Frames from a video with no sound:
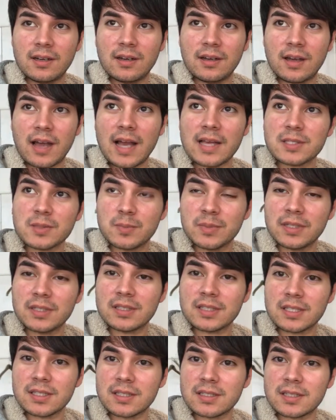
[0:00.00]
Has
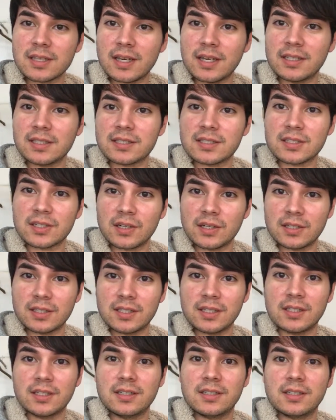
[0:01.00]
been since I
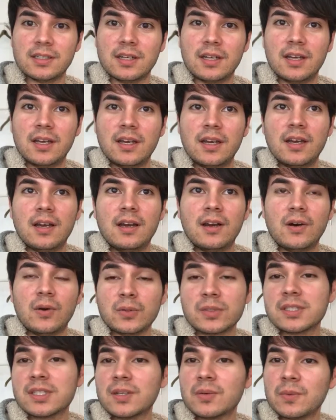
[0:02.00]
started
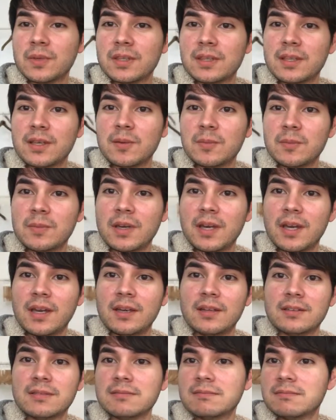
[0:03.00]
hosting with them,
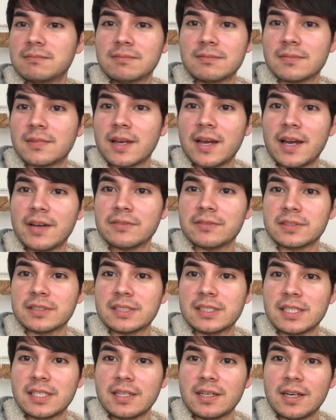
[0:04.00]
and I haven't
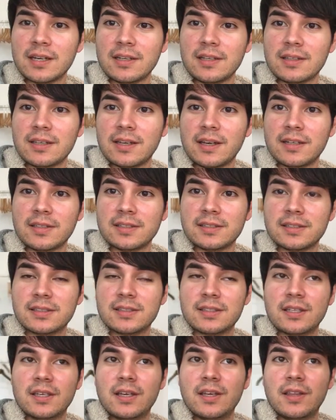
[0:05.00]
seen anything
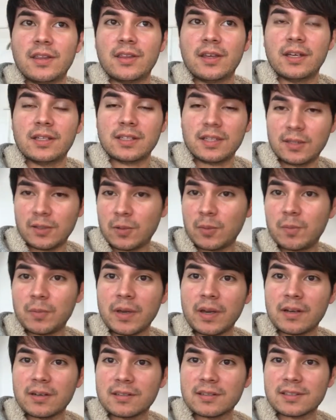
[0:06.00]
else that can
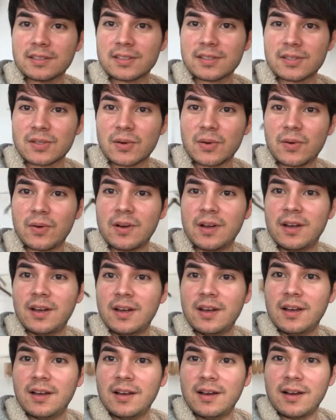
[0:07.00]
compare. So.
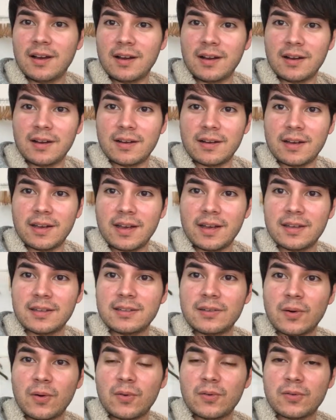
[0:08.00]

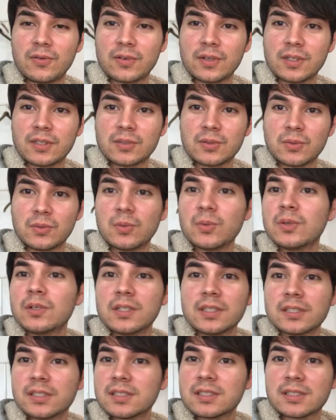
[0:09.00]
Head over to
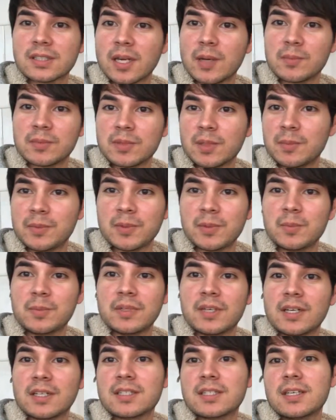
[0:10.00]
Google, just type
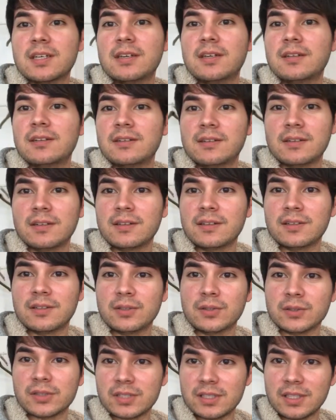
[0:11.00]
WPX in,
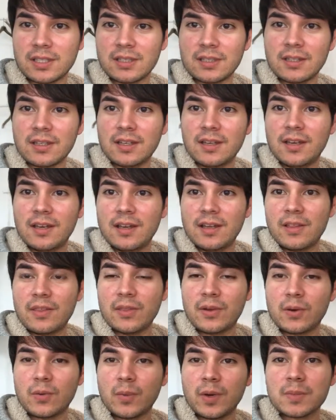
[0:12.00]
you'll see
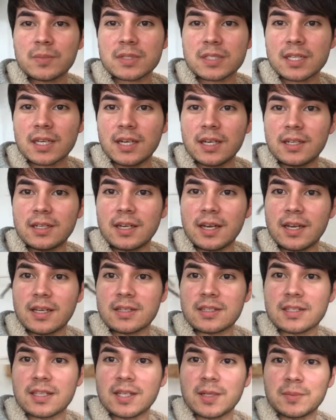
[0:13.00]
their website,
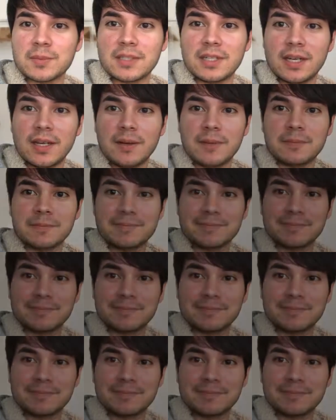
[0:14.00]
and sign up today.